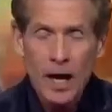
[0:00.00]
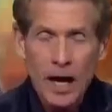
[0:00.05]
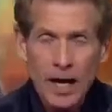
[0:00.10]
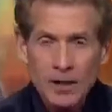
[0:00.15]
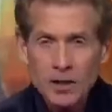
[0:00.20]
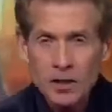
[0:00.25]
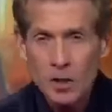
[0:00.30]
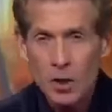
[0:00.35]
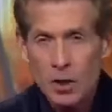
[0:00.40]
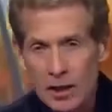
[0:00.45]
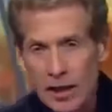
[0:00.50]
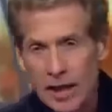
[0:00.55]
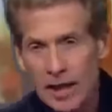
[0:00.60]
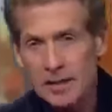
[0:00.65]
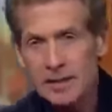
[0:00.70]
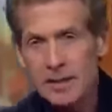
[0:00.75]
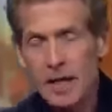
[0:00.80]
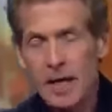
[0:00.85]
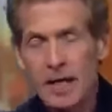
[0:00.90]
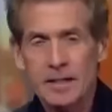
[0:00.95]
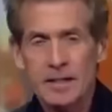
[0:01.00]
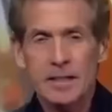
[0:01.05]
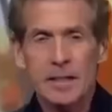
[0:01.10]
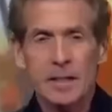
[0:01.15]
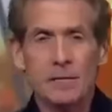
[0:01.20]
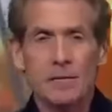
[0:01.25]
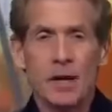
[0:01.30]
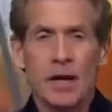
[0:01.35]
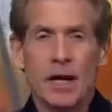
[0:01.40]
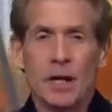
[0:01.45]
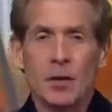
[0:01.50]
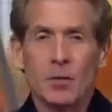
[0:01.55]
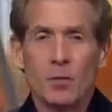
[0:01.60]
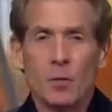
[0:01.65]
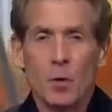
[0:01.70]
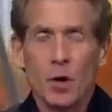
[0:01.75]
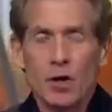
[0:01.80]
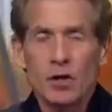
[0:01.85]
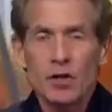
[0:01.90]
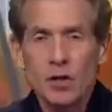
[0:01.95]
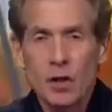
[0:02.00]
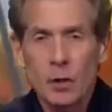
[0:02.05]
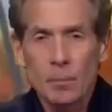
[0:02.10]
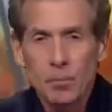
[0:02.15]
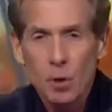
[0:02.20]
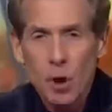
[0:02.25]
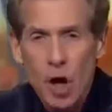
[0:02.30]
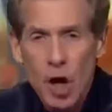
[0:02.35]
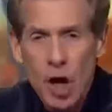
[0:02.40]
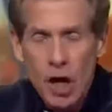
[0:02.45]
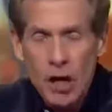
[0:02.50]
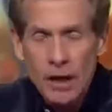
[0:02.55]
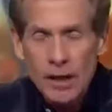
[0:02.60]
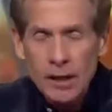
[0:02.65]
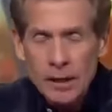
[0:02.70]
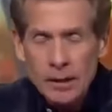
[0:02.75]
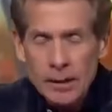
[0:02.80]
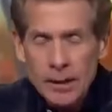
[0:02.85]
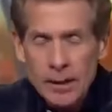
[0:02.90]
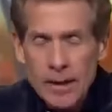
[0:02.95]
What I saw last night, Stephen A., was LeBron